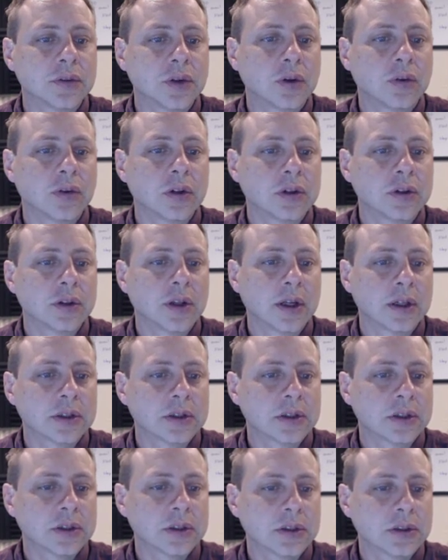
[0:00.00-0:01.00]
over to
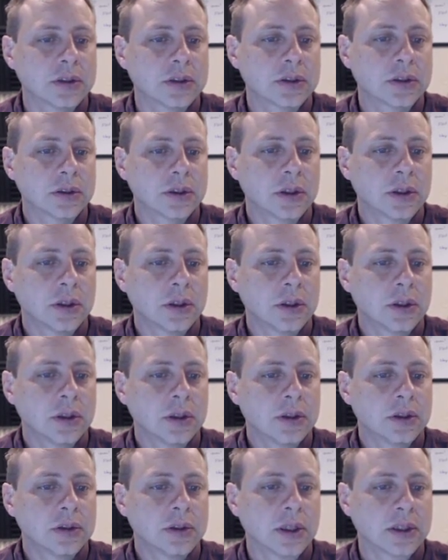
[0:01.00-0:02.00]
Texas.
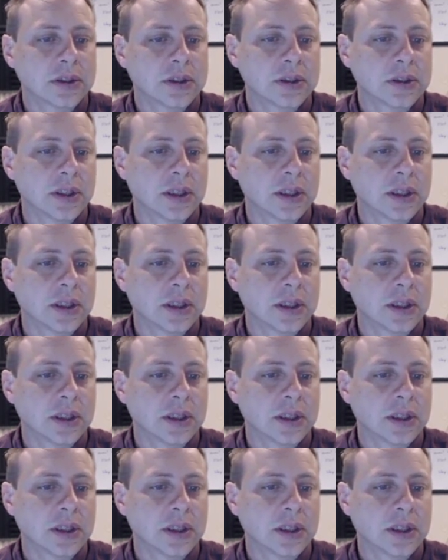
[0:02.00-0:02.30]
Texas.